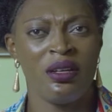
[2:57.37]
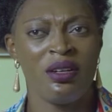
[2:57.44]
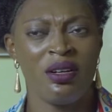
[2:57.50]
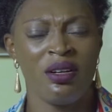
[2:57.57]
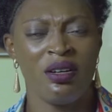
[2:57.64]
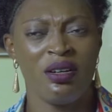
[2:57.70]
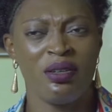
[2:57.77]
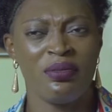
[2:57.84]

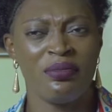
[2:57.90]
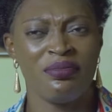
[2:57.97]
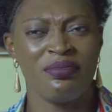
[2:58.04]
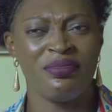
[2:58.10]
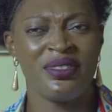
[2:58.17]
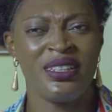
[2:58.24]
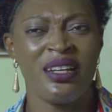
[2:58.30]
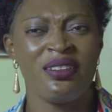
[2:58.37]

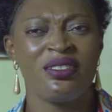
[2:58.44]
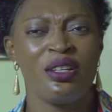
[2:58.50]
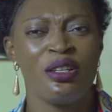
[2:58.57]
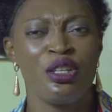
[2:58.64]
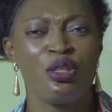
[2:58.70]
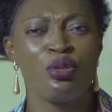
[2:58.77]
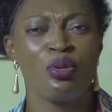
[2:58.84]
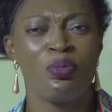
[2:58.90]
There is a
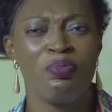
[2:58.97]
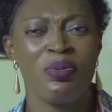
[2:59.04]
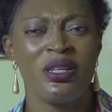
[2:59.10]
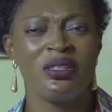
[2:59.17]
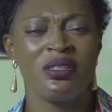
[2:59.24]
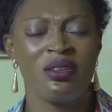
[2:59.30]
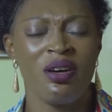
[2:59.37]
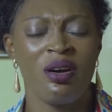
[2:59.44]
little
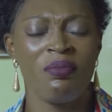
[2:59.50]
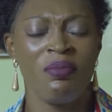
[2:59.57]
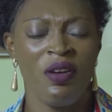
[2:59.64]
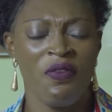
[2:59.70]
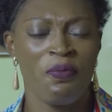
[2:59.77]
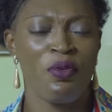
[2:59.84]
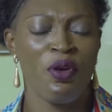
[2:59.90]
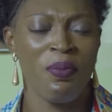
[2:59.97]
bit
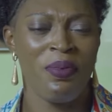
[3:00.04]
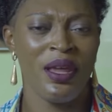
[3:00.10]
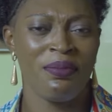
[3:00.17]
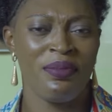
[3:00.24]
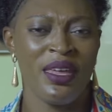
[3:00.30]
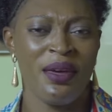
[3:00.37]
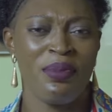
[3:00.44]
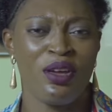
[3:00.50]
of
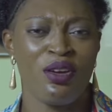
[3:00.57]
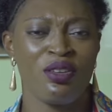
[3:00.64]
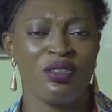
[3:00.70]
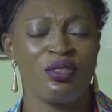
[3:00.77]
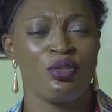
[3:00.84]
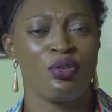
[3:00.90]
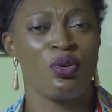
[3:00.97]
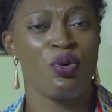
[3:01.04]
problem there,
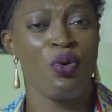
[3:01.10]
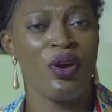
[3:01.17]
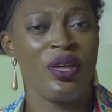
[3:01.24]
because you go